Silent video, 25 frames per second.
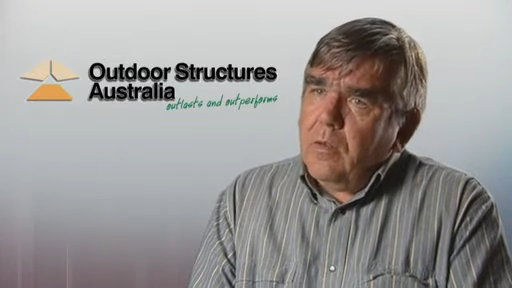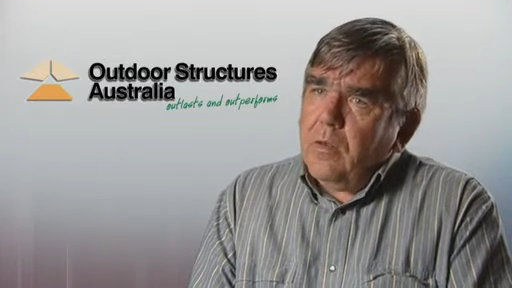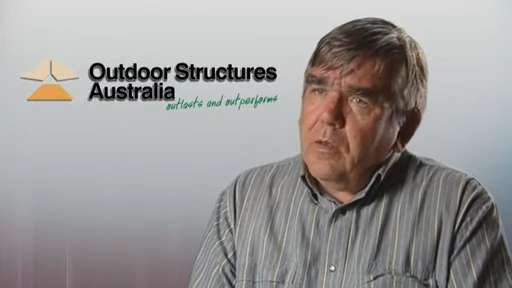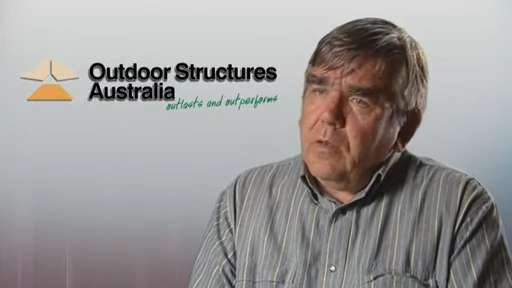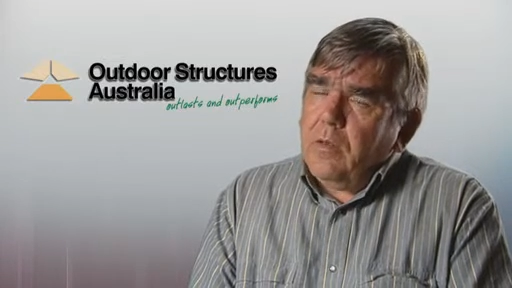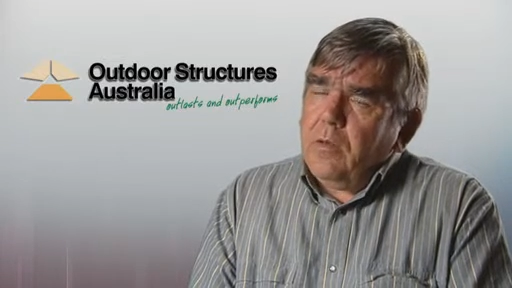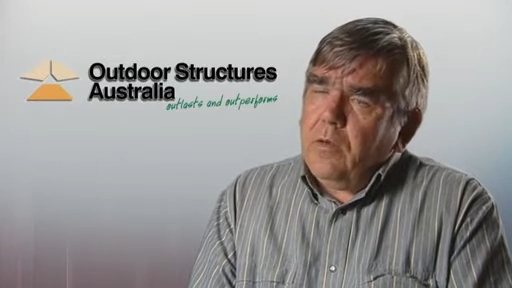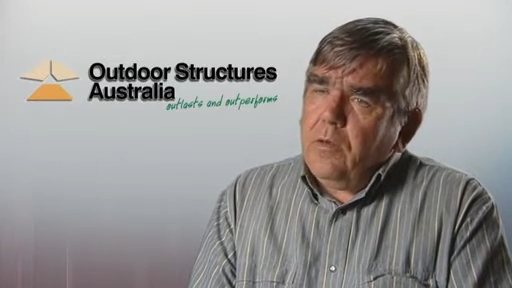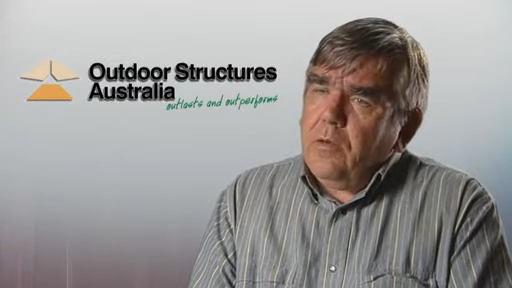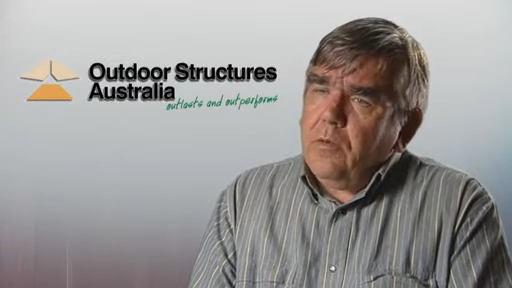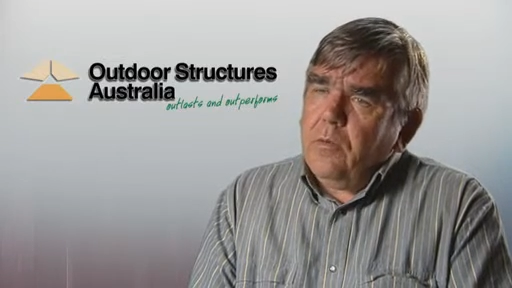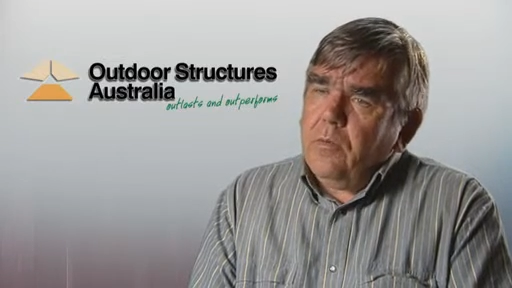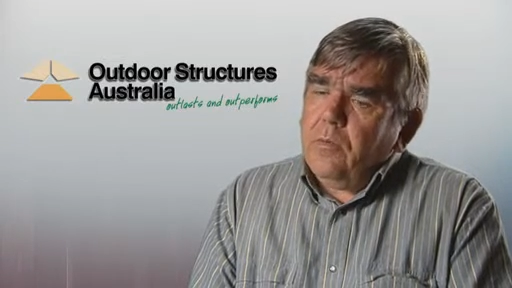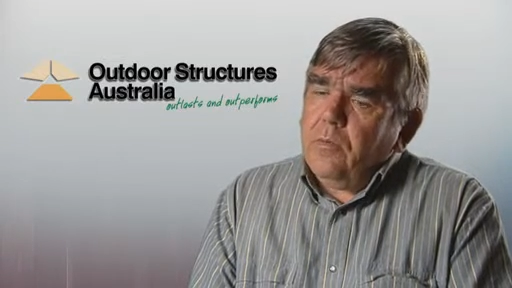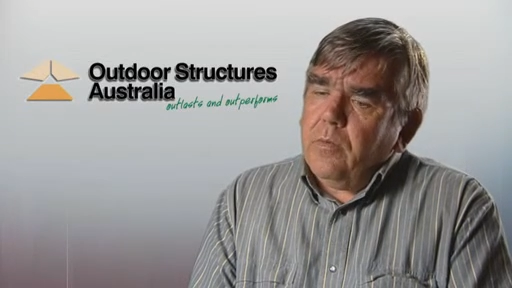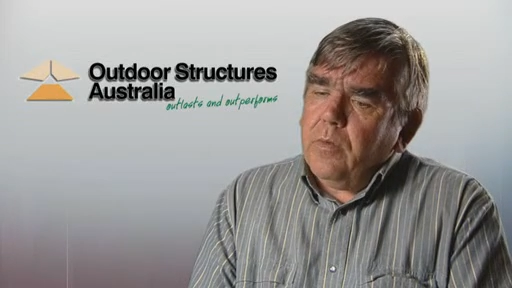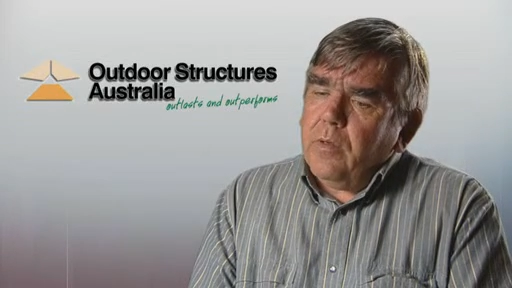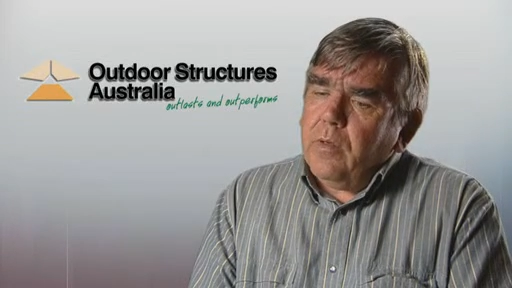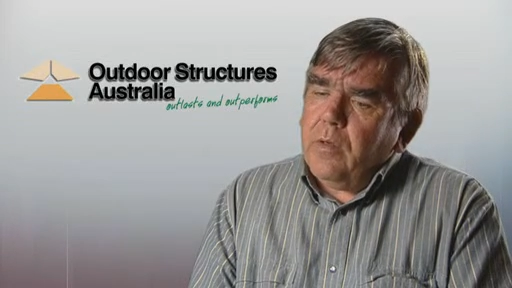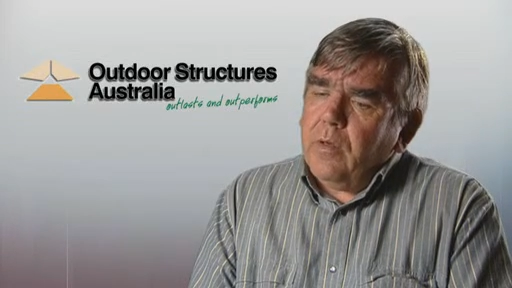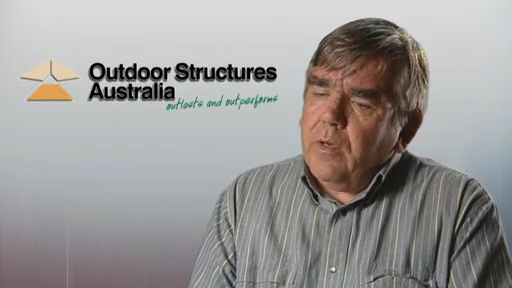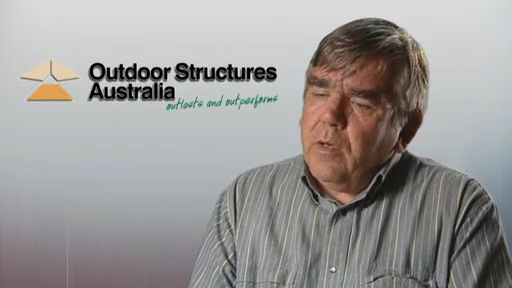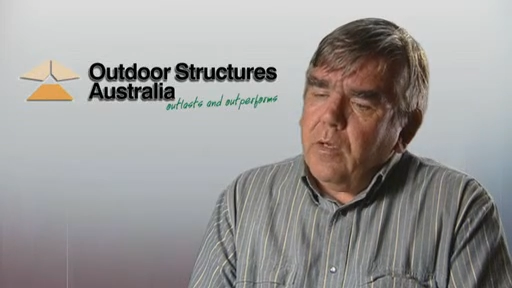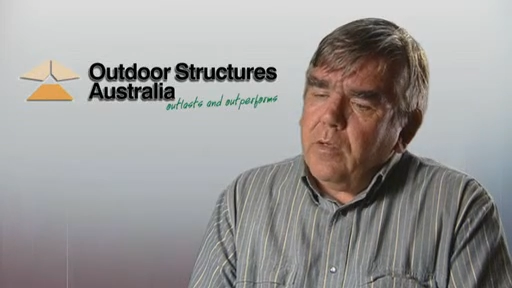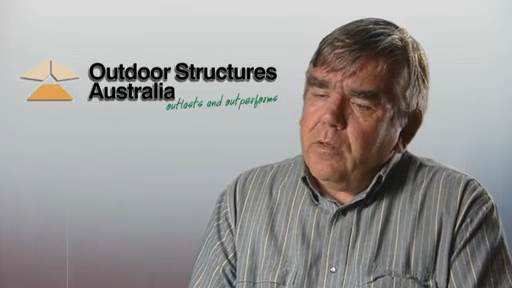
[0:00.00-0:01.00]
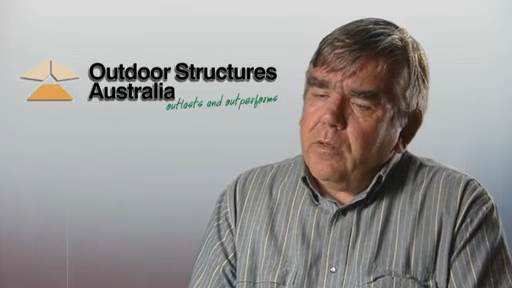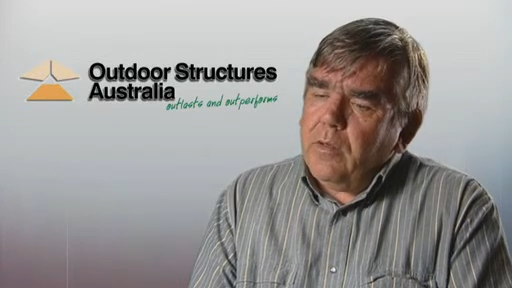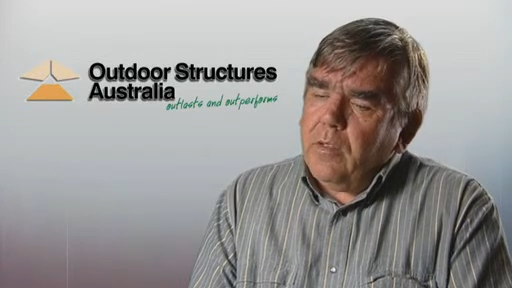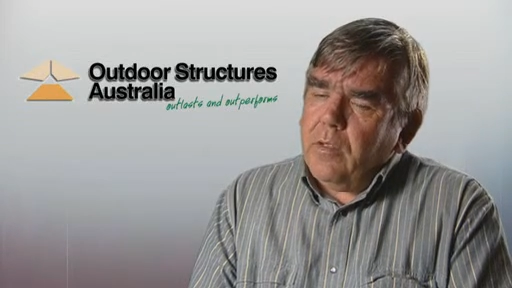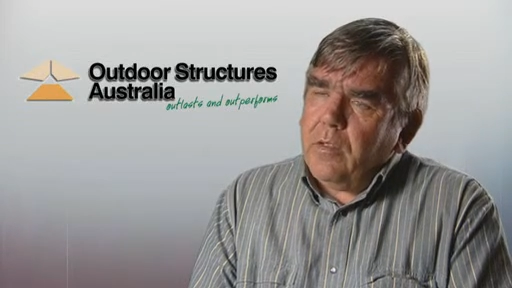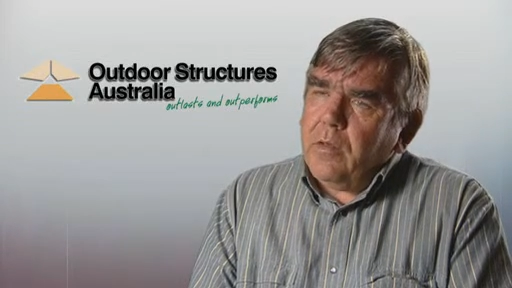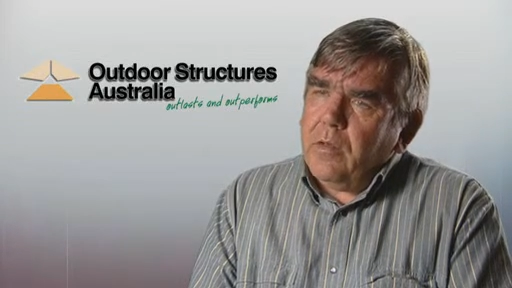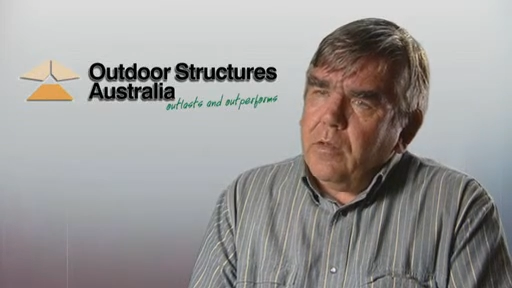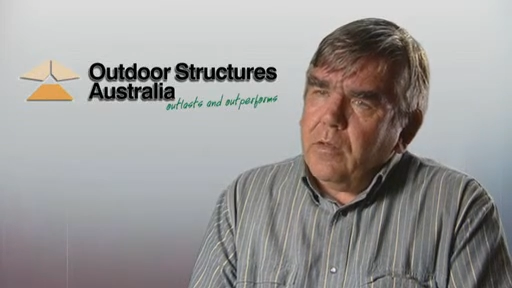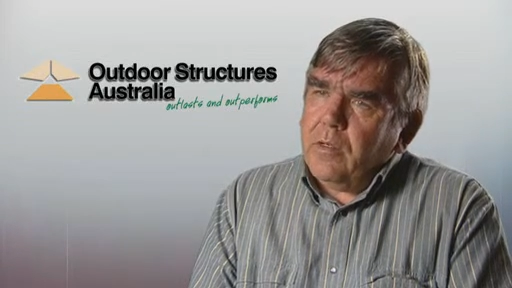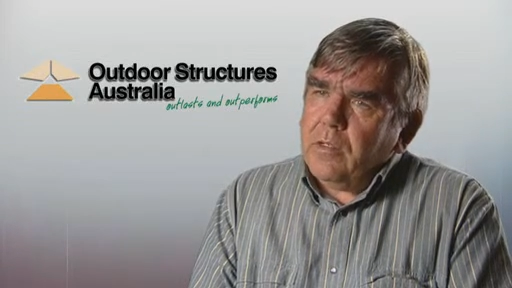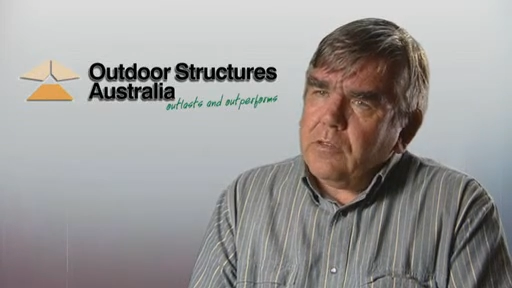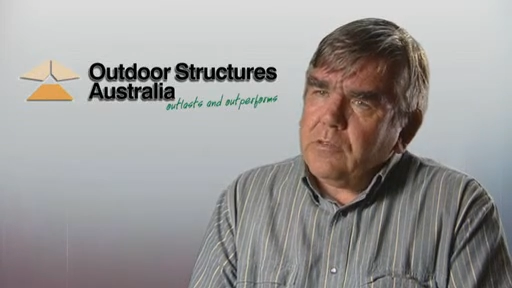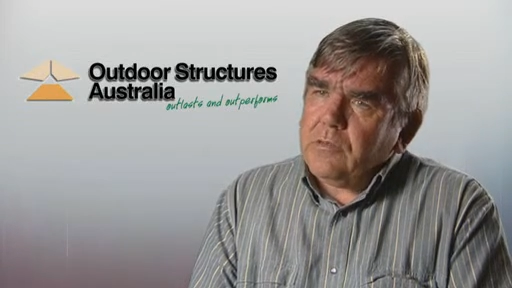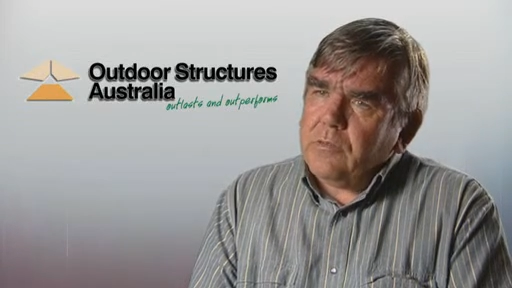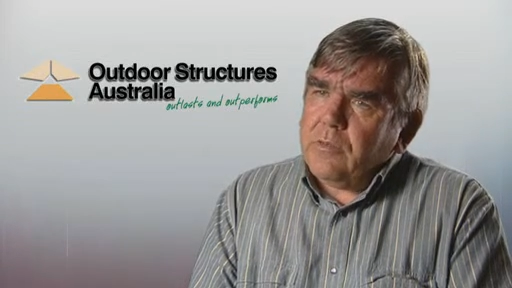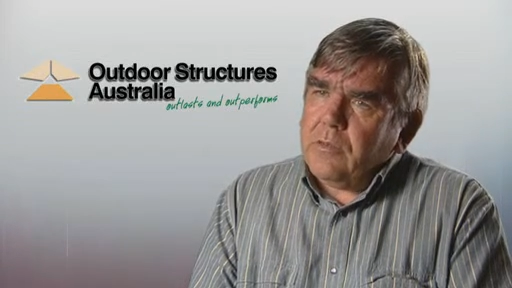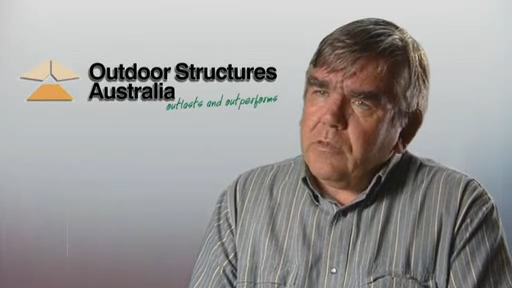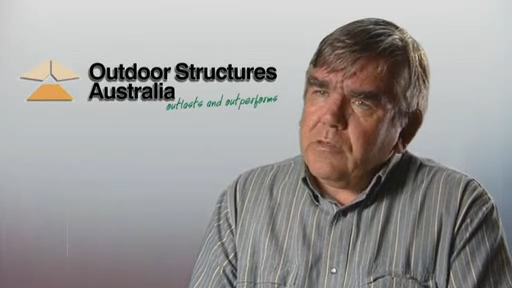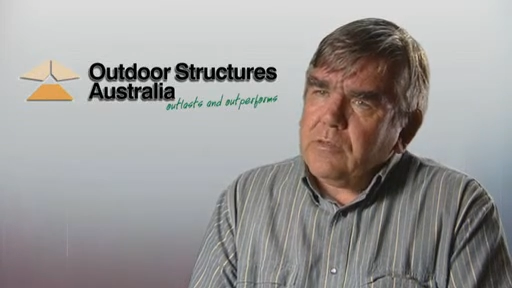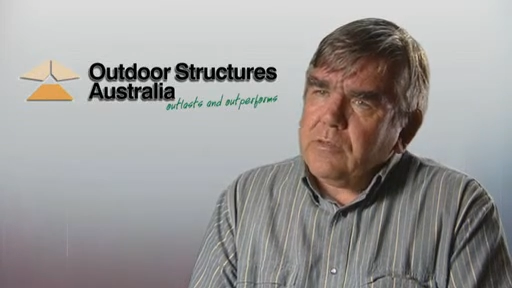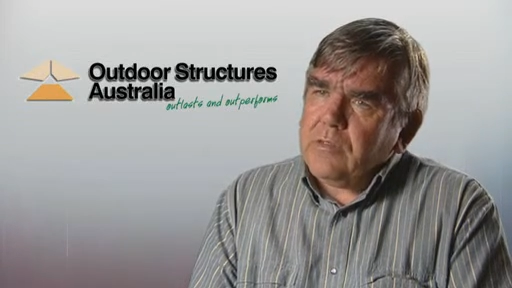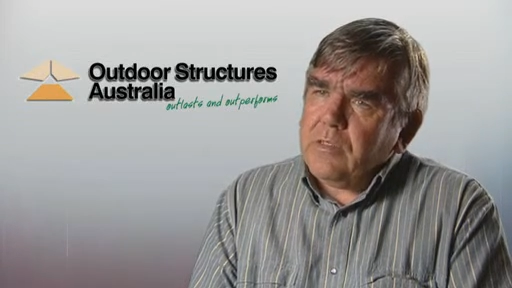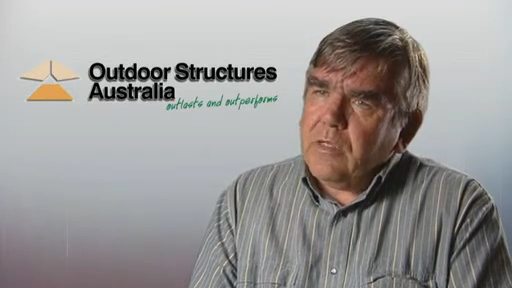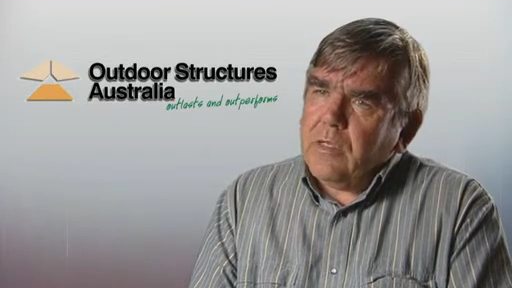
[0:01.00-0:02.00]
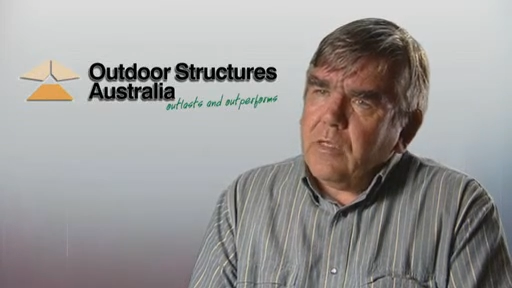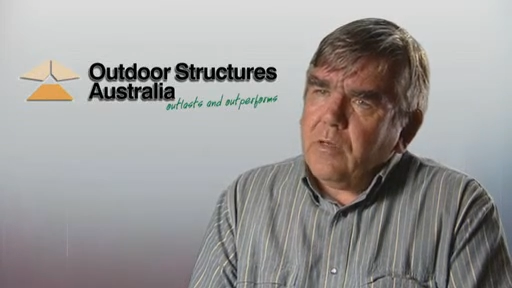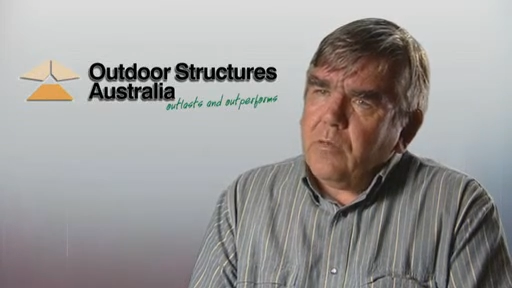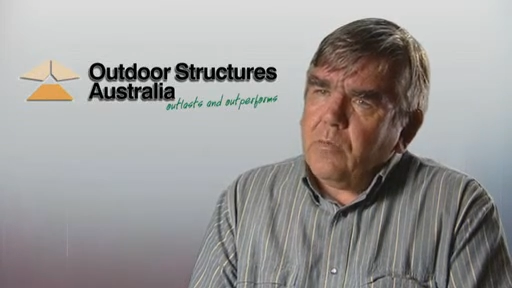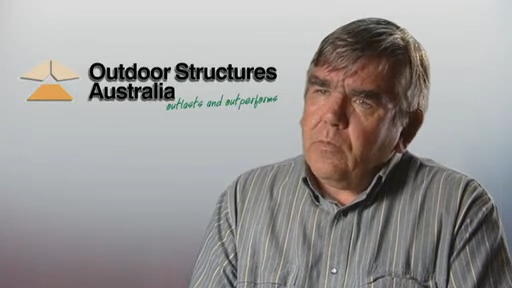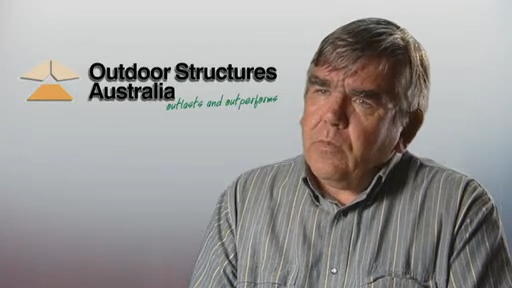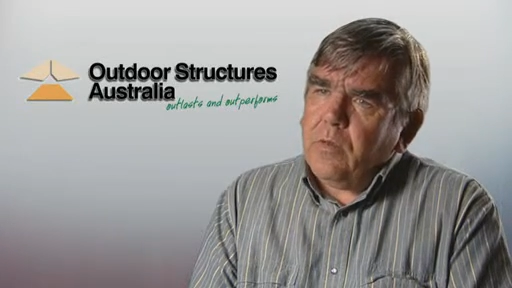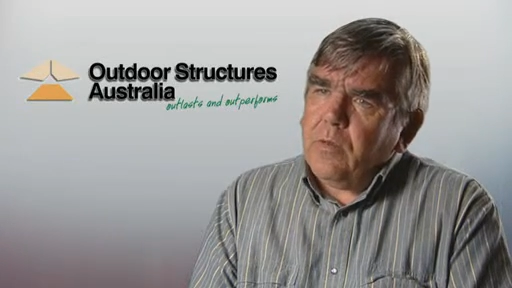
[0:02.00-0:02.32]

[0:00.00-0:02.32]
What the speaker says: a new high-tech industrial estate